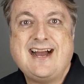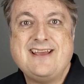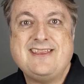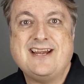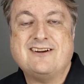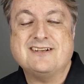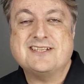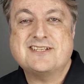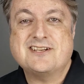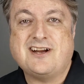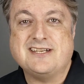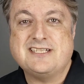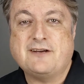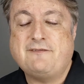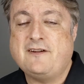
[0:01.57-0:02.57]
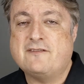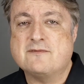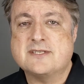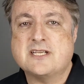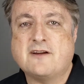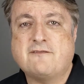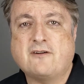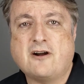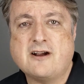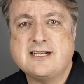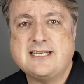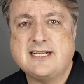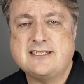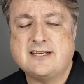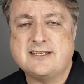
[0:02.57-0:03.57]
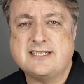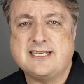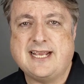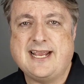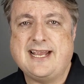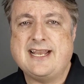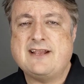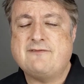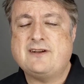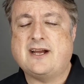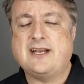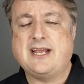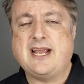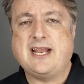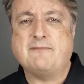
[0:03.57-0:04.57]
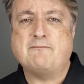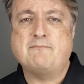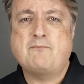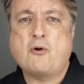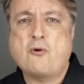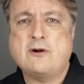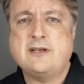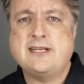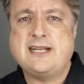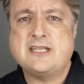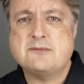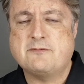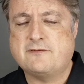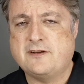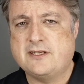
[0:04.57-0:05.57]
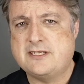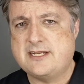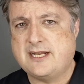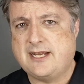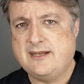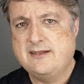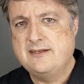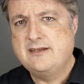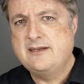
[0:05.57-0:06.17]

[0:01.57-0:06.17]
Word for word: Hi there, it's Scott Duffy from SoftwareArchitect.ca, and I've got an important announcement for you today.